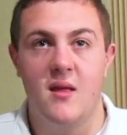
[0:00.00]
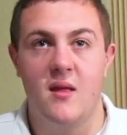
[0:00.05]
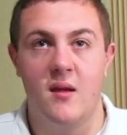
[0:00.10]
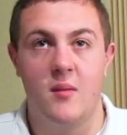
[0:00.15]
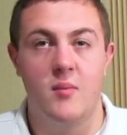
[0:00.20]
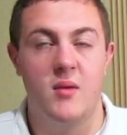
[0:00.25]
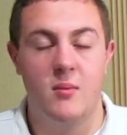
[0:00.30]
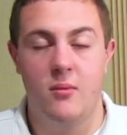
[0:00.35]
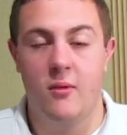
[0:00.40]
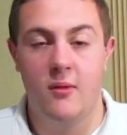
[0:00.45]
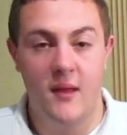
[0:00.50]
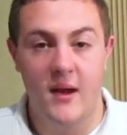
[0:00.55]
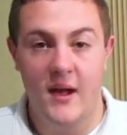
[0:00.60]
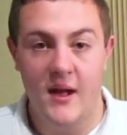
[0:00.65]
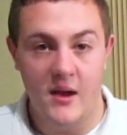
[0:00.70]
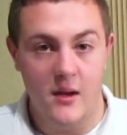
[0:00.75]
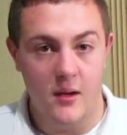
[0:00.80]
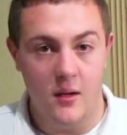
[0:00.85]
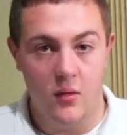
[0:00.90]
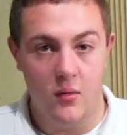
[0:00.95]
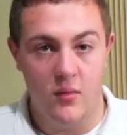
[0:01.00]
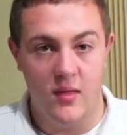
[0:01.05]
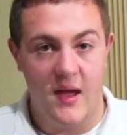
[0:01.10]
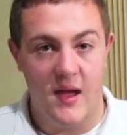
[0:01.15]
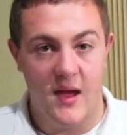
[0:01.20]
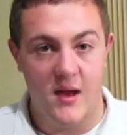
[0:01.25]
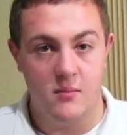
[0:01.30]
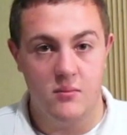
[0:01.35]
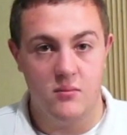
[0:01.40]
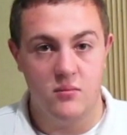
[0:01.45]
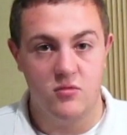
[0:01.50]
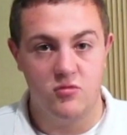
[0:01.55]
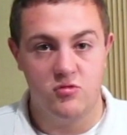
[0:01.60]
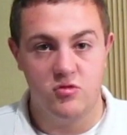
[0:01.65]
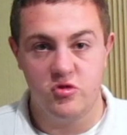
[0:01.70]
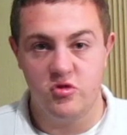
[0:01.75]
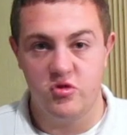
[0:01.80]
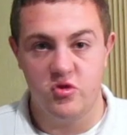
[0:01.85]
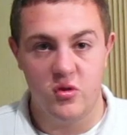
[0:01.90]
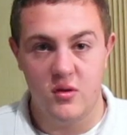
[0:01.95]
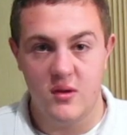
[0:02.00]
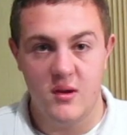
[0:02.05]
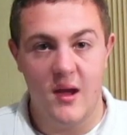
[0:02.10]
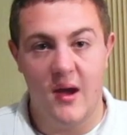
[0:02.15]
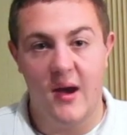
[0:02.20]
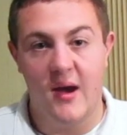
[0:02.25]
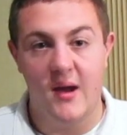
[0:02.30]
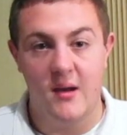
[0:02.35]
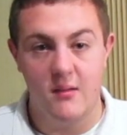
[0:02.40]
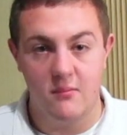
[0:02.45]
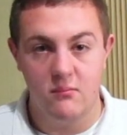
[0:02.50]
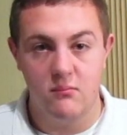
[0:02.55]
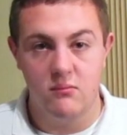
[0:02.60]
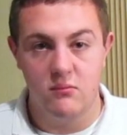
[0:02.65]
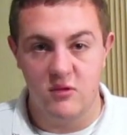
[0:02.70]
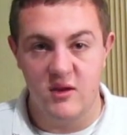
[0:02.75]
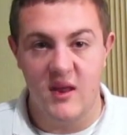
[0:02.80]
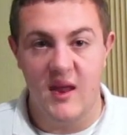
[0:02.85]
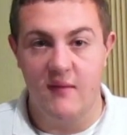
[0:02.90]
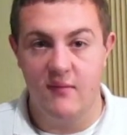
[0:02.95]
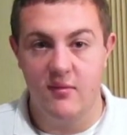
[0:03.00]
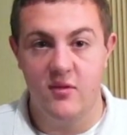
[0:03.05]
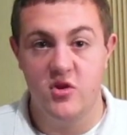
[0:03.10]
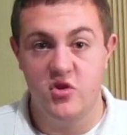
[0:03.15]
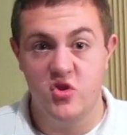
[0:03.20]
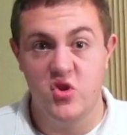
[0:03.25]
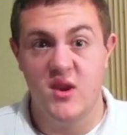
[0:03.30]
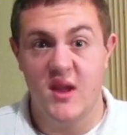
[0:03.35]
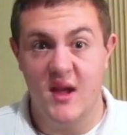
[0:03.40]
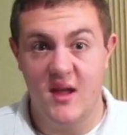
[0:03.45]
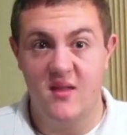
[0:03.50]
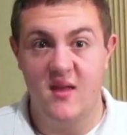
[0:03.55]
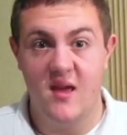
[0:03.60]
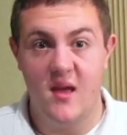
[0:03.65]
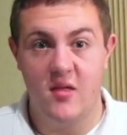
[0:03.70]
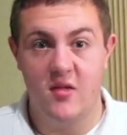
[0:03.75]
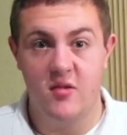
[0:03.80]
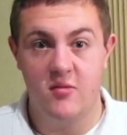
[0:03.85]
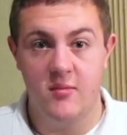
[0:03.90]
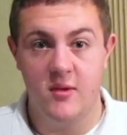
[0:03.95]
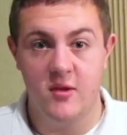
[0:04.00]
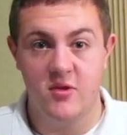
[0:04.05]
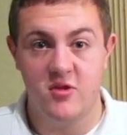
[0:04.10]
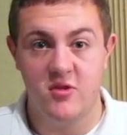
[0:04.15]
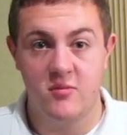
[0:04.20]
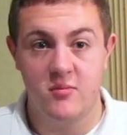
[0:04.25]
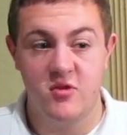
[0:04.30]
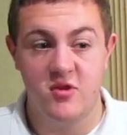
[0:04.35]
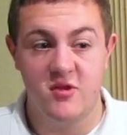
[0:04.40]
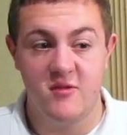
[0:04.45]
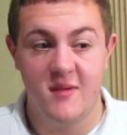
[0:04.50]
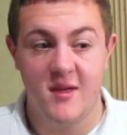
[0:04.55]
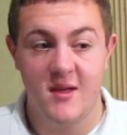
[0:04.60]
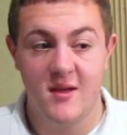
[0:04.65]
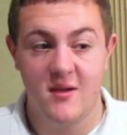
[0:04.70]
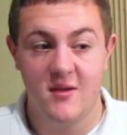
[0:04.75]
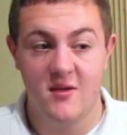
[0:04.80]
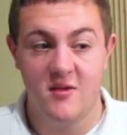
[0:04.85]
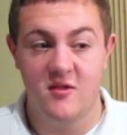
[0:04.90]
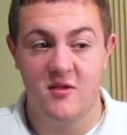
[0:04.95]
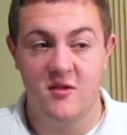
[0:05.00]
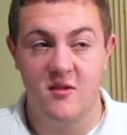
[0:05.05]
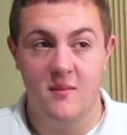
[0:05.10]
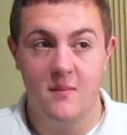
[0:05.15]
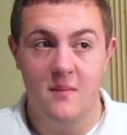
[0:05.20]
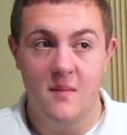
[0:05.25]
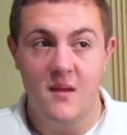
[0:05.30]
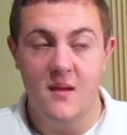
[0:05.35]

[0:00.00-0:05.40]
people that I know that definitely should not take this just because